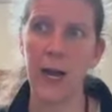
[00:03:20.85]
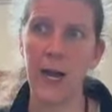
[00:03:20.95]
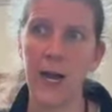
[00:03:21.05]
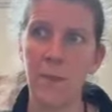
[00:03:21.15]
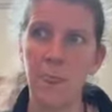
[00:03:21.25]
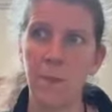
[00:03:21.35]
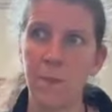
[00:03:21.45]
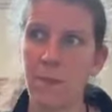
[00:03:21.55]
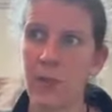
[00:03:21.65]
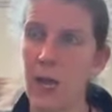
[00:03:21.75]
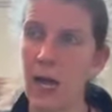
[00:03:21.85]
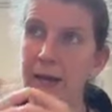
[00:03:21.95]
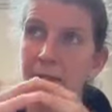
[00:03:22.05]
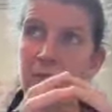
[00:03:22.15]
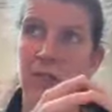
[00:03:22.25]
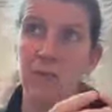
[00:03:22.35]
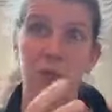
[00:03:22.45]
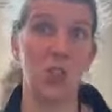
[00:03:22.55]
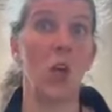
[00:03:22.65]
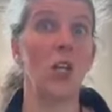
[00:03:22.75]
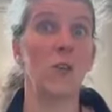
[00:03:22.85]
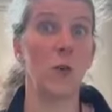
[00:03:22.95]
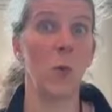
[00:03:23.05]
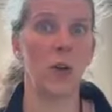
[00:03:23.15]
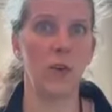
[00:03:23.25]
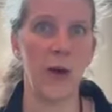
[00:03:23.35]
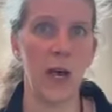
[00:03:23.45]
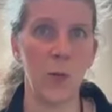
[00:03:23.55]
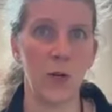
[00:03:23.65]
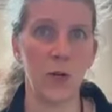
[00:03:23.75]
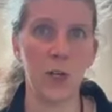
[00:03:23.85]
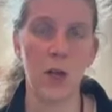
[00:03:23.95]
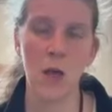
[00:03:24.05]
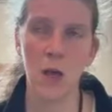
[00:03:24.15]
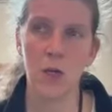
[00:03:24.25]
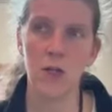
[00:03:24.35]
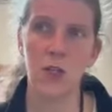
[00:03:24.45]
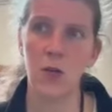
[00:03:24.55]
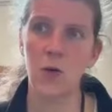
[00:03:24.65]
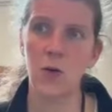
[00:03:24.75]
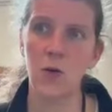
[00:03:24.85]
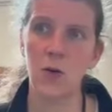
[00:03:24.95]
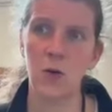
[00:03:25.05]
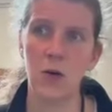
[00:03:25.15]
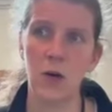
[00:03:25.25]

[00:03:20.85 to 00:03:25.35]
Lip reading: um, and solid, for want of a better word. So